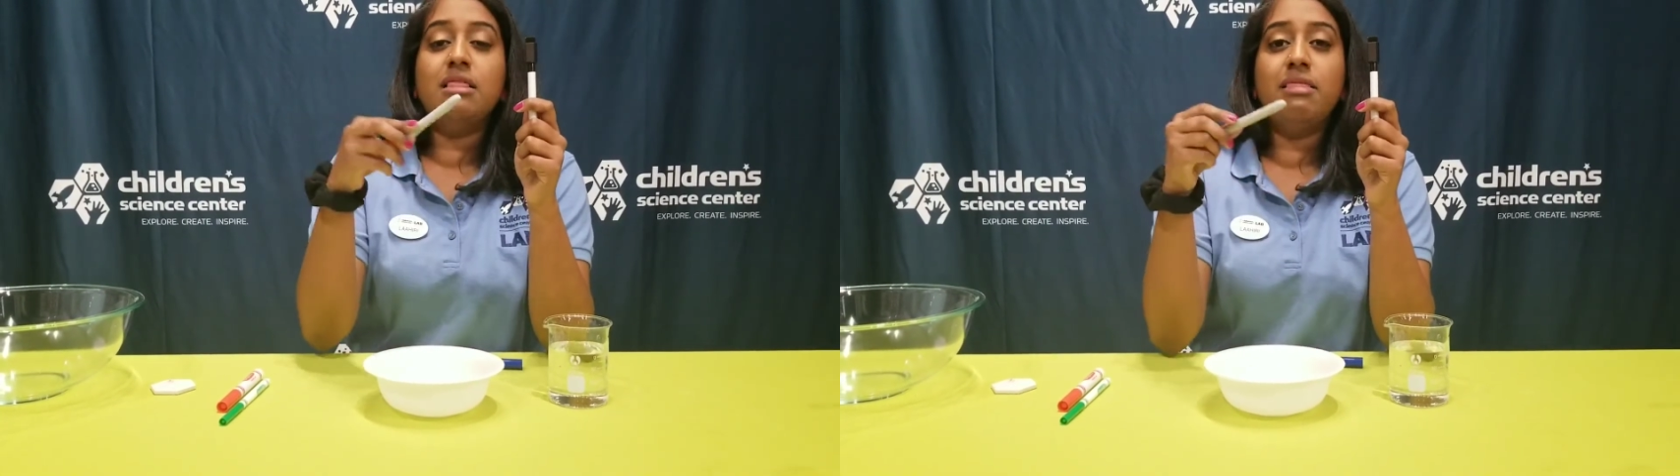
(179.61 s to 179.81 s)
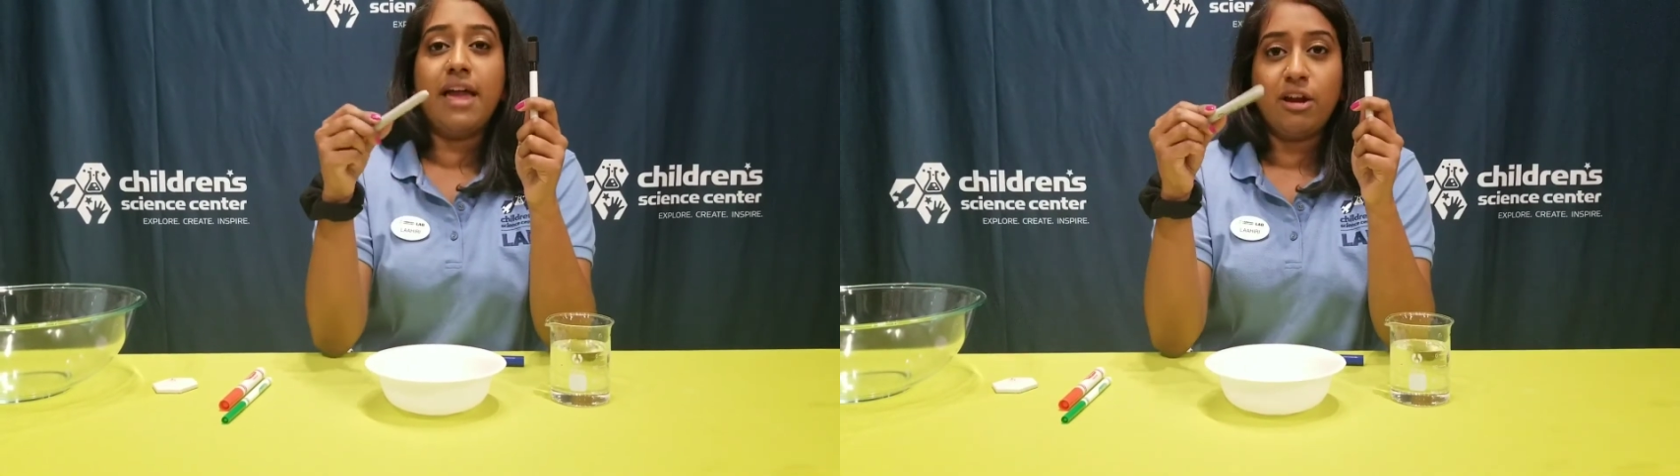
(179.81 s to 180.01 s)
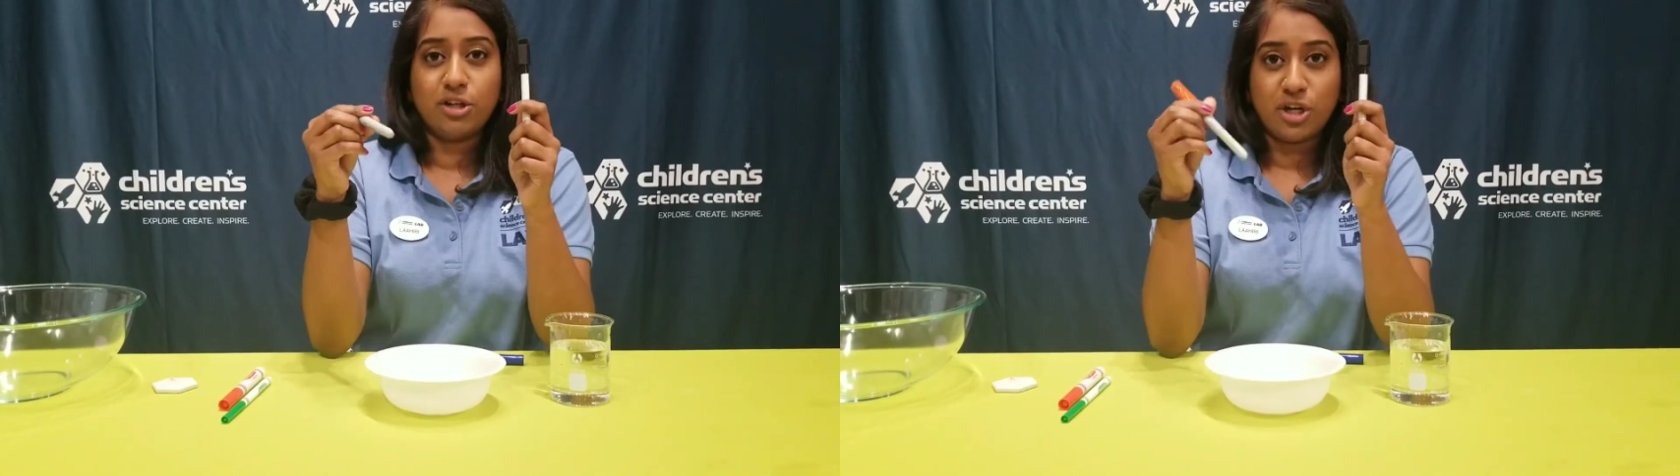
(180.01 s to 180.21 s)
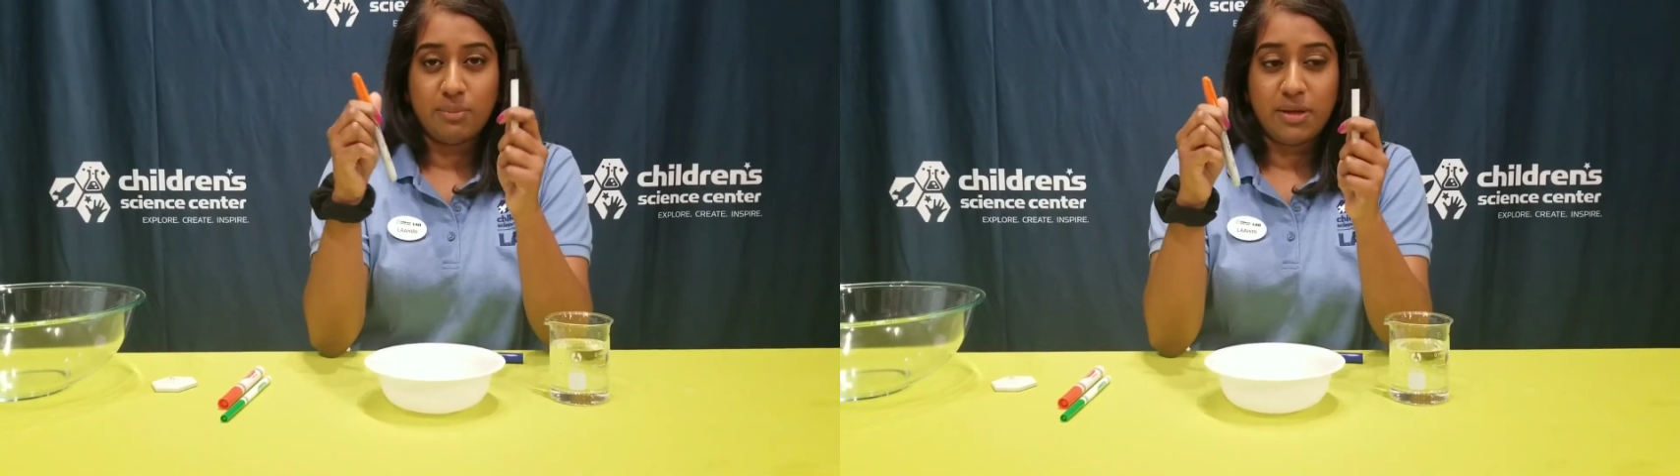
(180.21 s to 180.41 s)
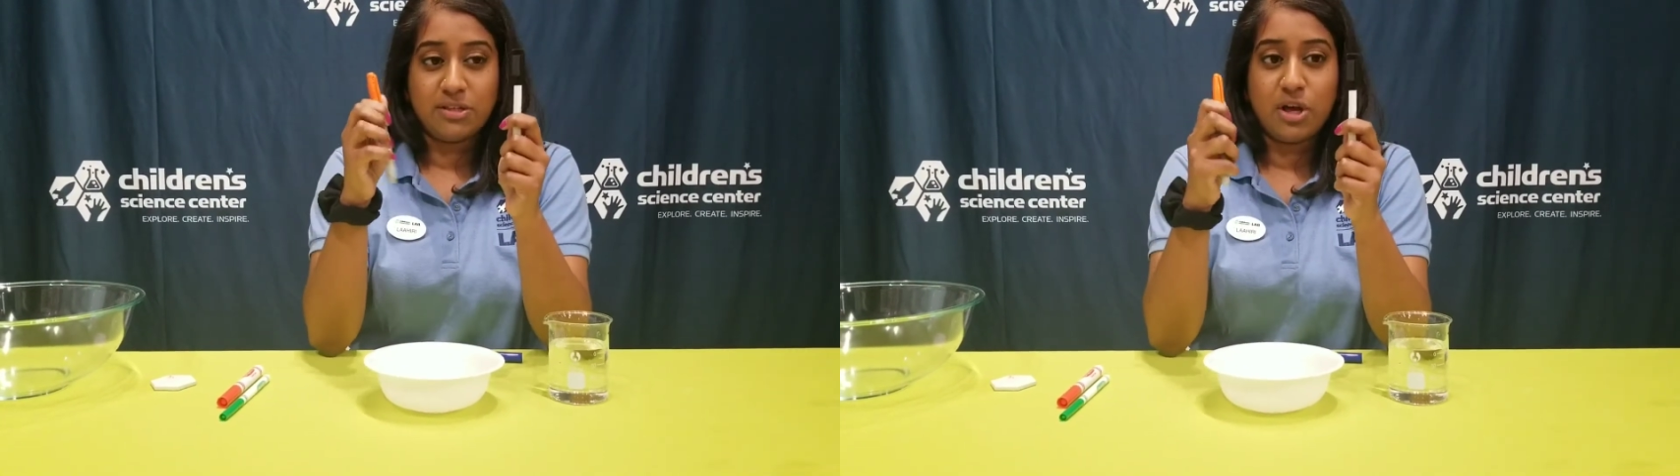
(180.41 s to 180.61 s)
like our
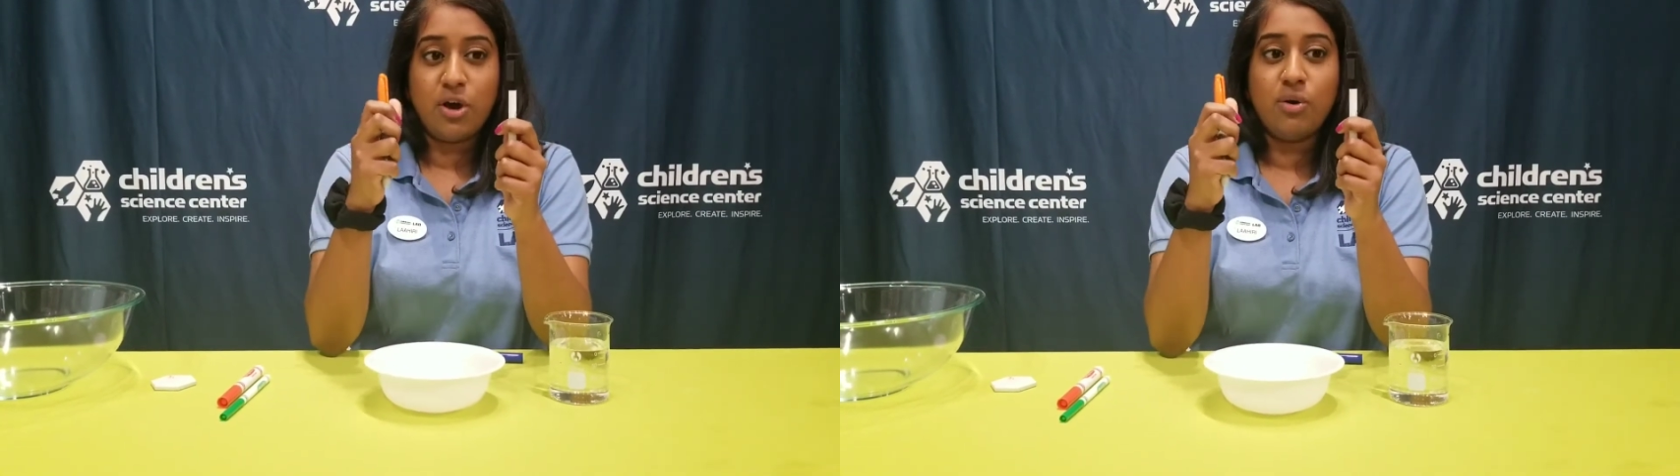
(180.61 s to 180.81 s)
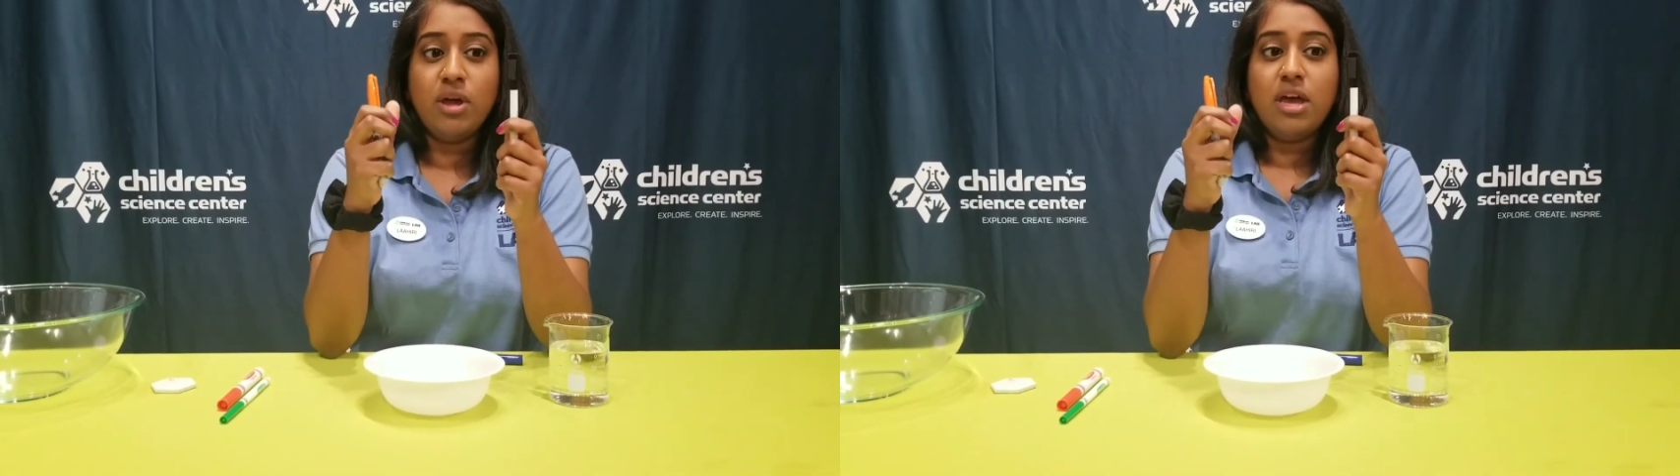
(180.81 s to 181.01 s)
Sharpie, so